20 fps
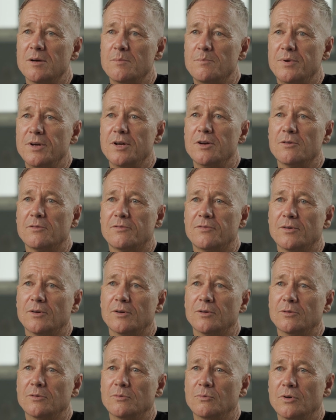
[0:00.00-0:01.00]

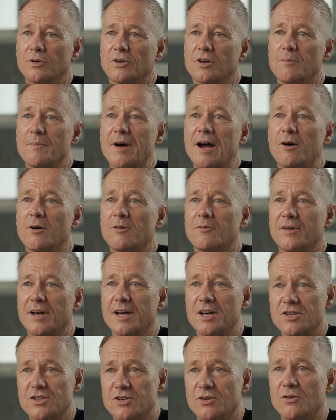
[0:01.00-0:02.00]
beautiful will come out of
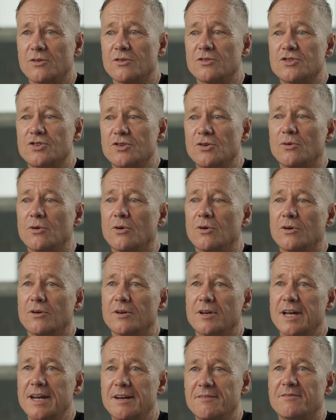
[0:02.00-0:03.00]
it as long as you're
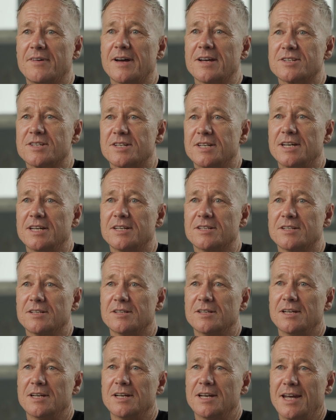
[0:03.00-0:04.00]
invested
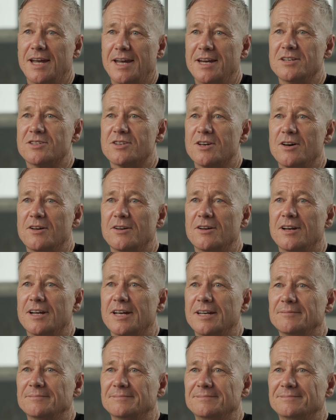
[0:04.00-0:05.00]
internally.